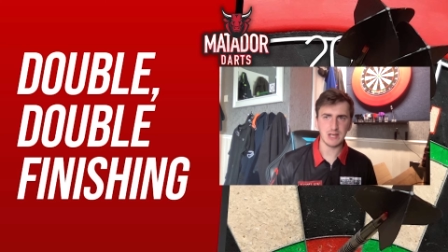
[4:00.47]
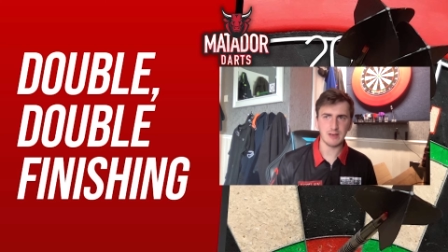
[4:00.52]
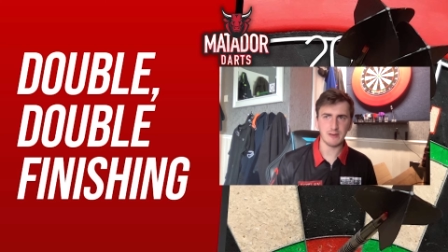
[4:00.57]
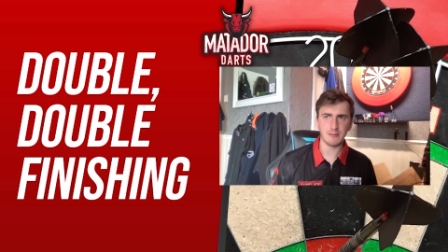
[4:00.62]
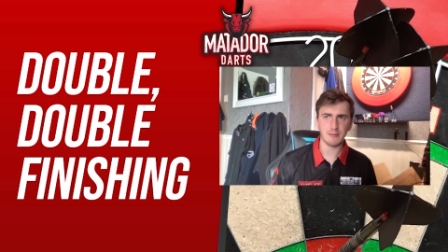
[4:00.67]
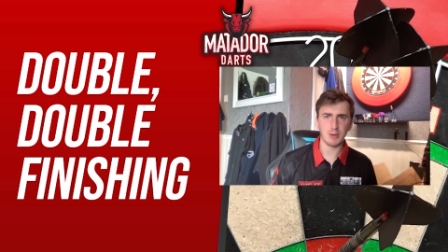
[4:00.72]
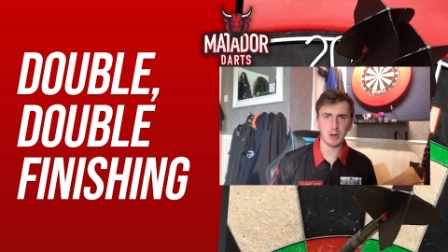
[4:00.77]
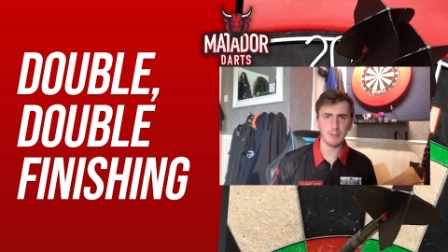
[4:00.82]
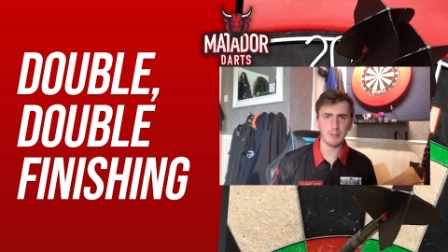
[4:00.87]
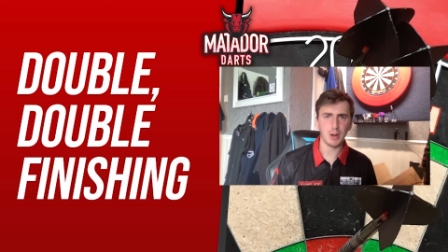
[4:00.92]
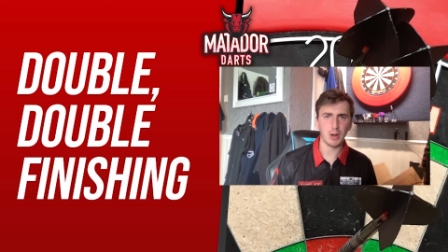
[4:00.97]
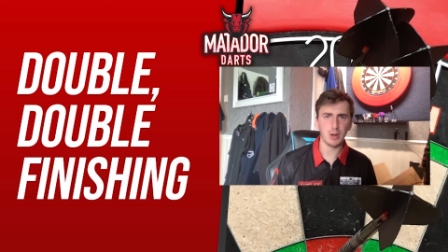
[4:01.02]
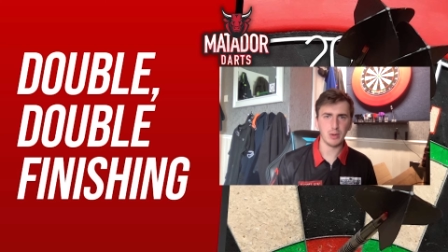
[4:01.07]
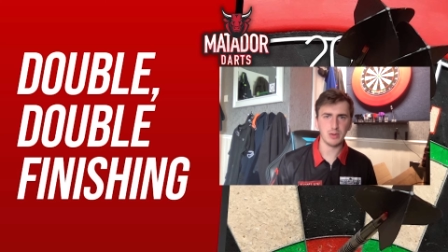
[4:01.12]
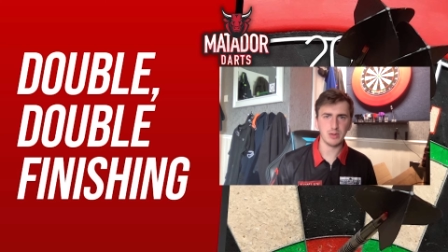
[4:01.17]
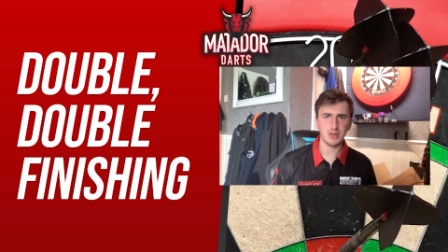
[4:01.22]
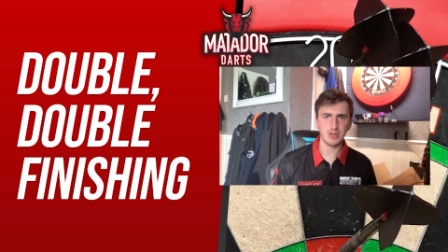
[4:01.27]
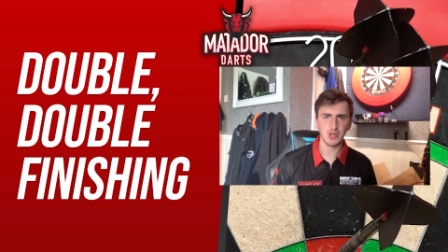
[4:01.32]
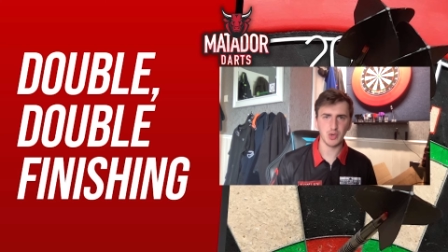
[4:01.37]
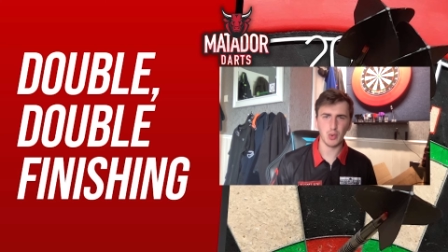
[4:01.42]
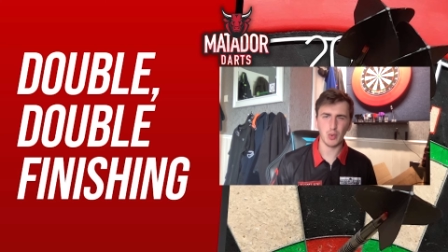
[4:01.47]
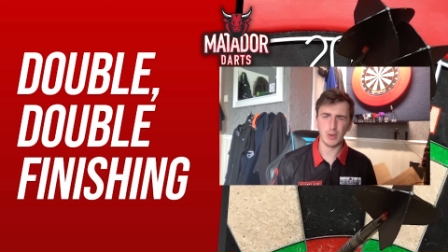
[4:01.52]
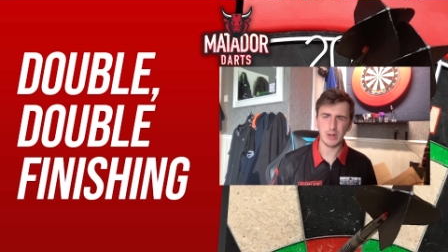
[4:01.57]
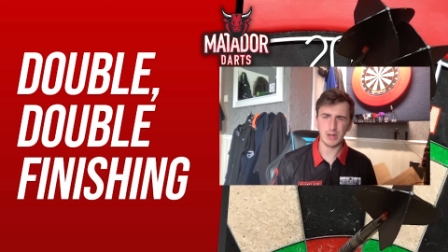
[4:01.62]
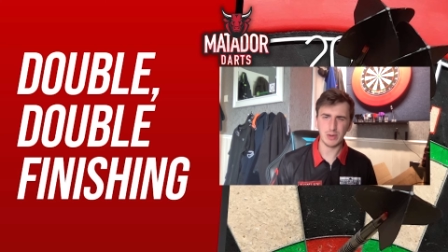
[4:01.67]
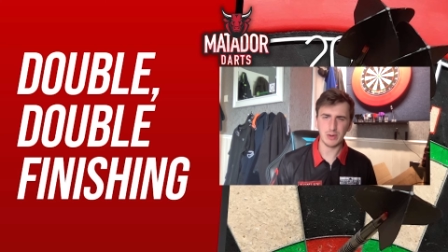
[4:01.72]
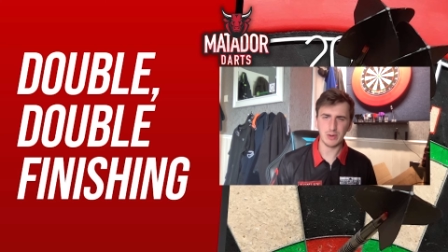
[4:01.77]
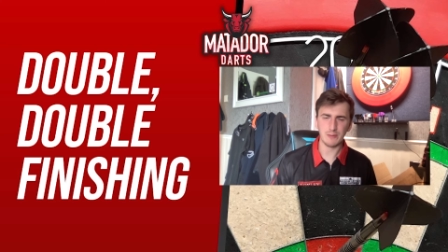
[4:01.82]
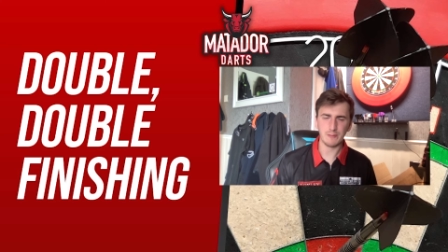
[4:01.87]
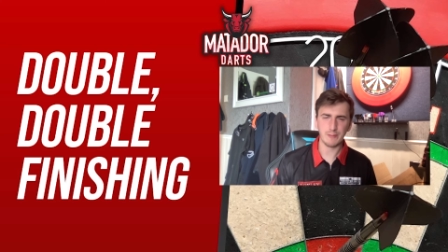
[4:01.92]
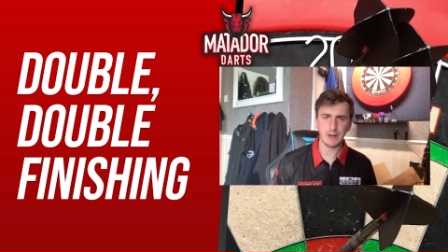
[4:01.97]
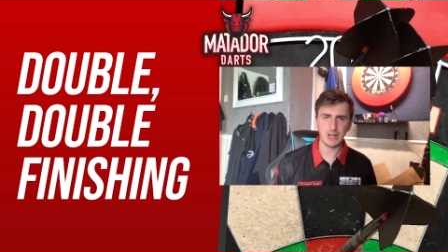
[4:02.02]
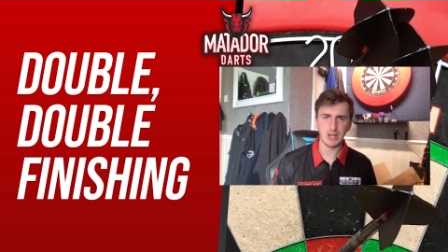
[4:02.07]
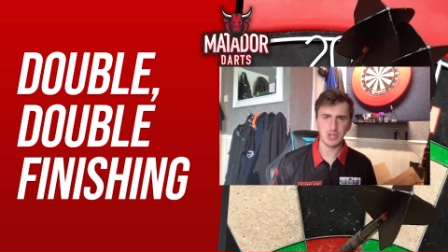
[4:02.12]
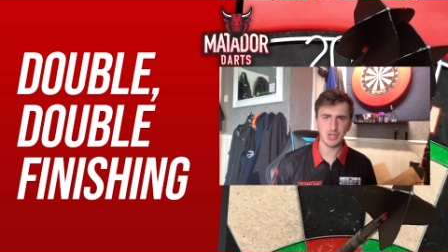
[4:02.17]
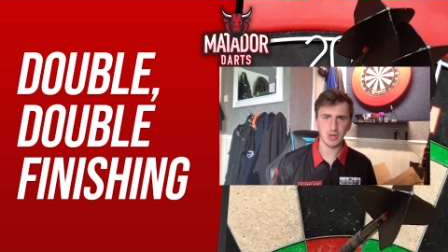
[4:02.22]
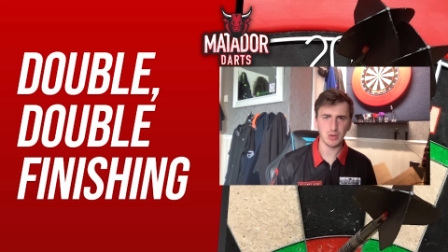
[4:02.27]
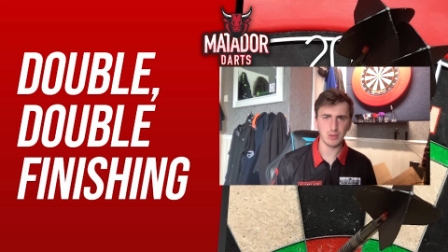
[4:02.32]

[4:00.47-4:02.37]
if my opponent's already on a finish.